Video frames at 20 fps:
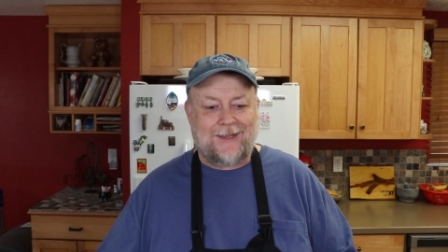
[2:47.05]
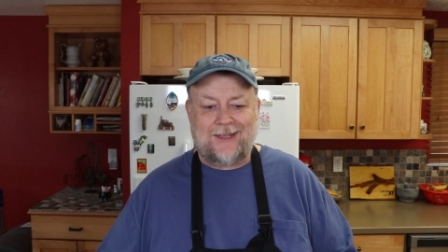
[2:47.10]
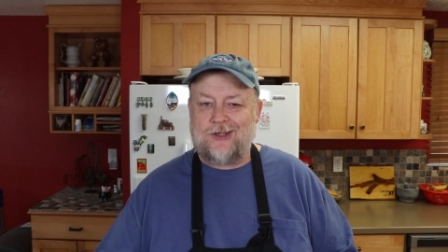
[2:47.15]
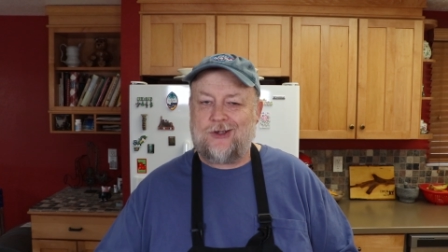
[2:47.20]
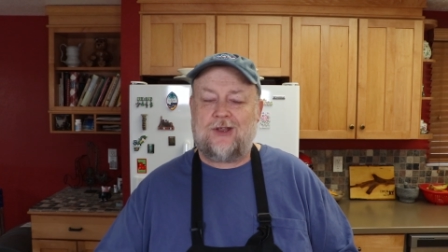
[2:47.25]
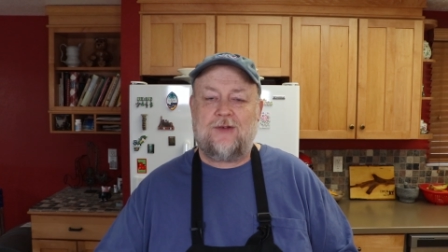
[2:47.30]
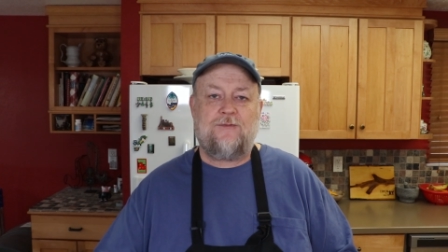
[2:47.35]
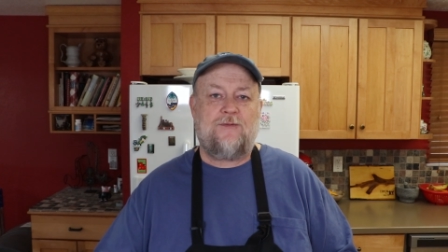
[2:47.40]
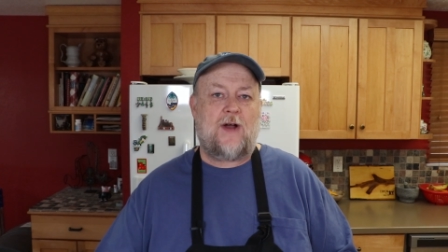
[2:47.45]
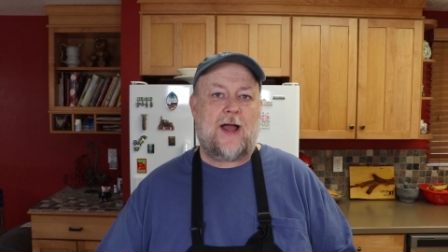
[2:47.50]

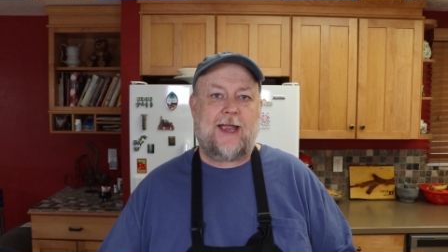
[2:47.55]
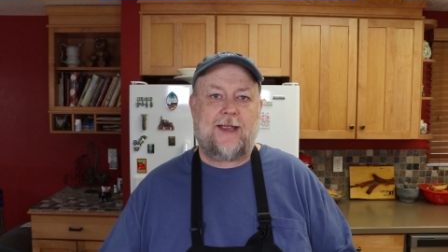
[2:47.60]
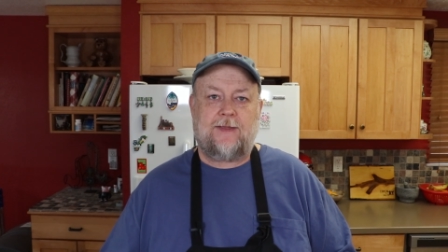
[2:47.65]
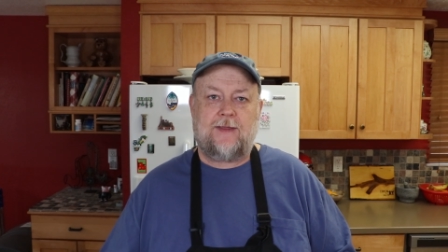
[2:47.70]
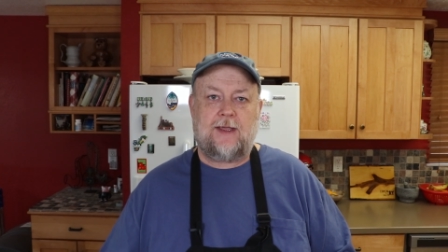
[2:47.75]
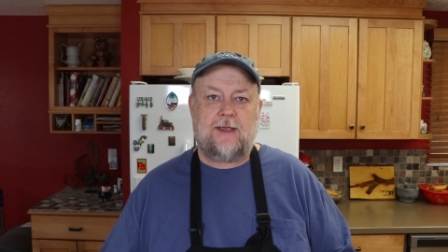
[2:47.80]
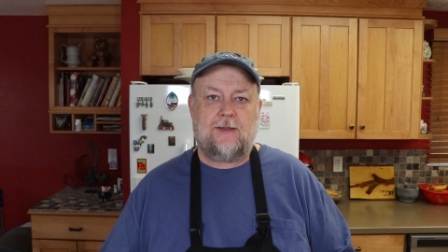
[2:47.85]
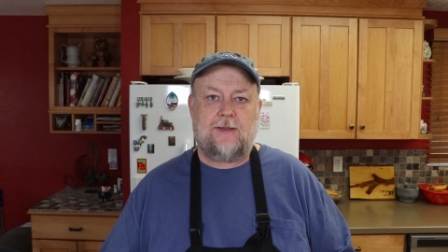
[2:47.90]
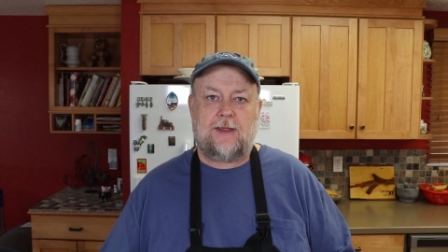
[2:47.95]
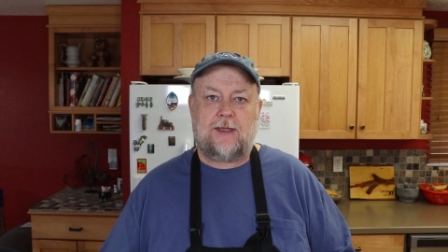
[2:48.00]
You can
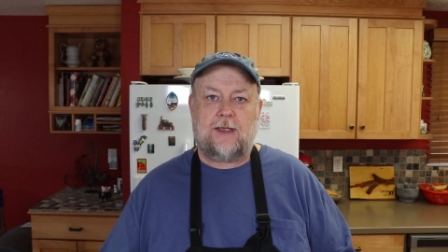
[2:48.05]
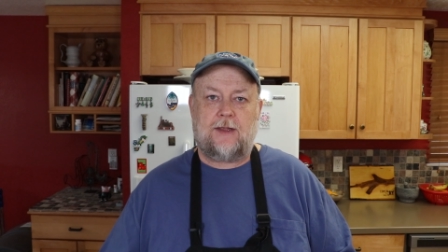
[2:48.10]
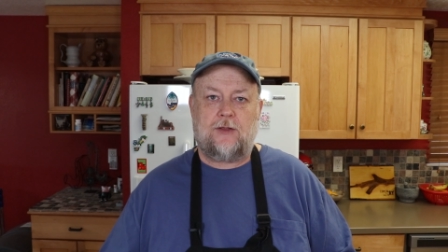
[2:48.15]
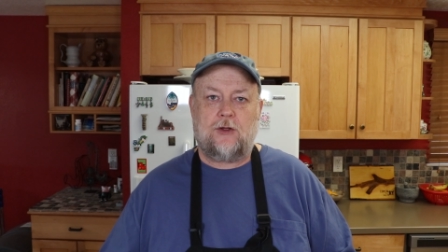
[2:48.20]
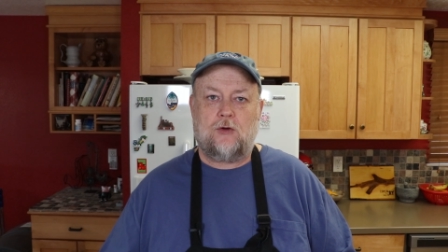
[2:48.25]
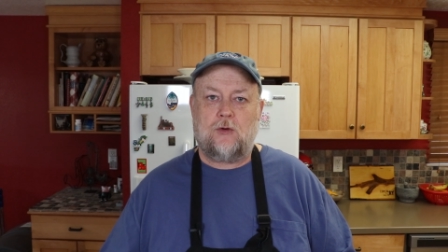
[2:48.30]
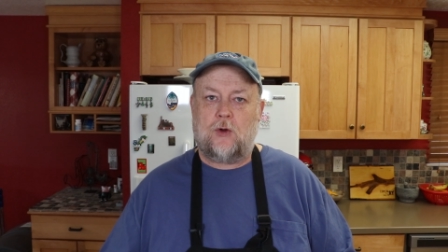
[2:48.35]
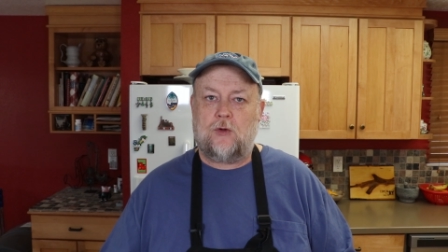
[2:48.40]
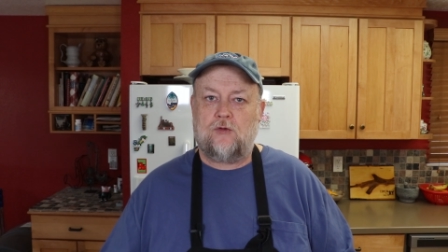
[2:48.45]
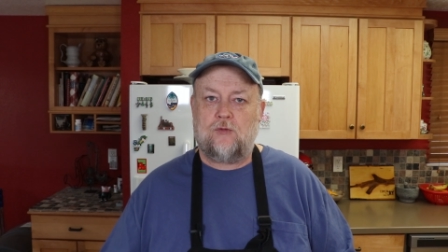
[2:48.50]
find these in
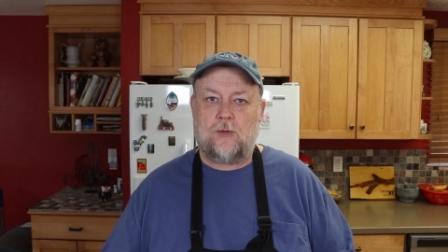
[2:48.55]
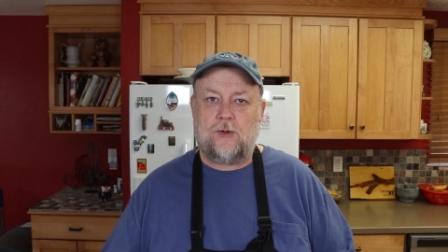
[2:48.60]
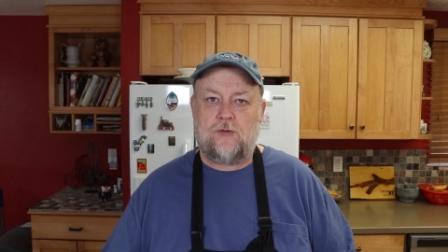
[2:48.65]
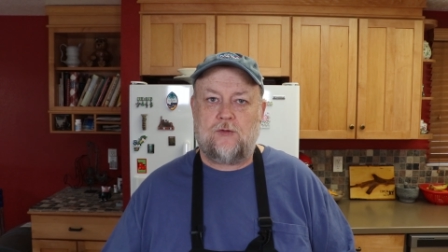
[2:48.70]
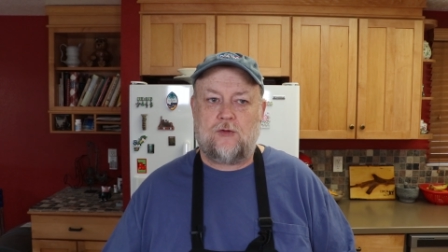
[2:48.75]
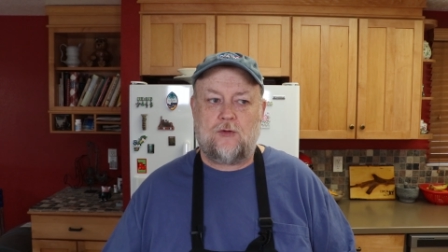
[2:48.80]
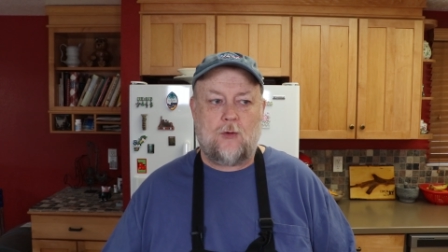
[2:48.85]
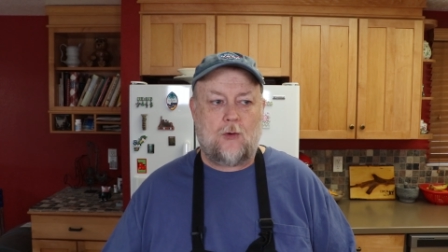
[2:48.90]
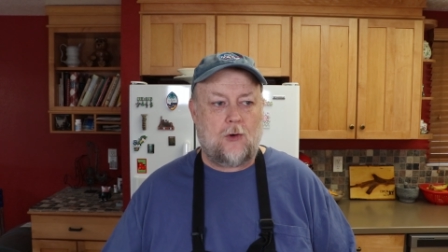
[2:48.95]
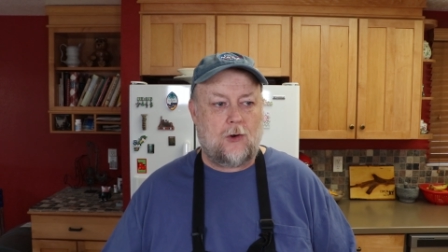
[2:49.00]
the grocery
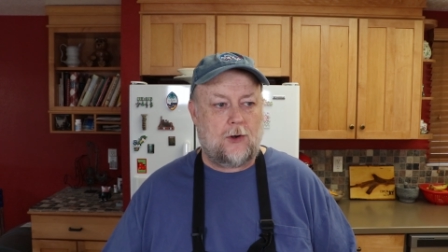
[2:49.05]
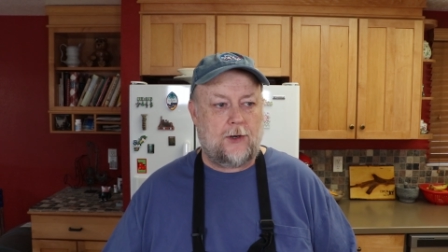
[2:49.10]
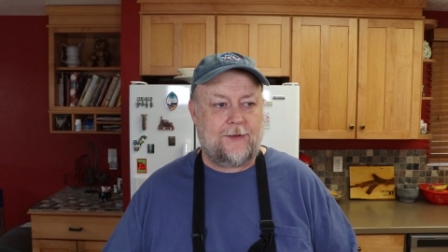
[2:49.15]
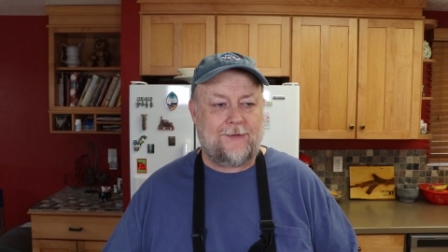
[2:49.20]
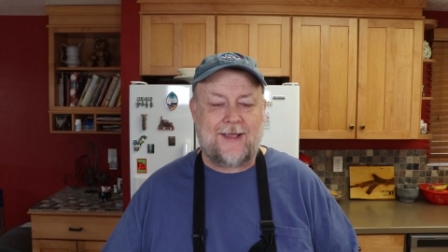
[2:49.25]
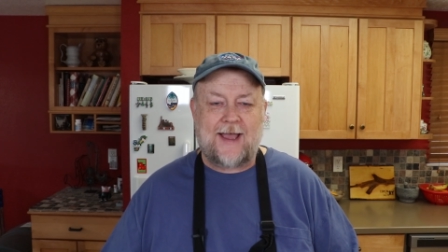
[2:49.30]
store.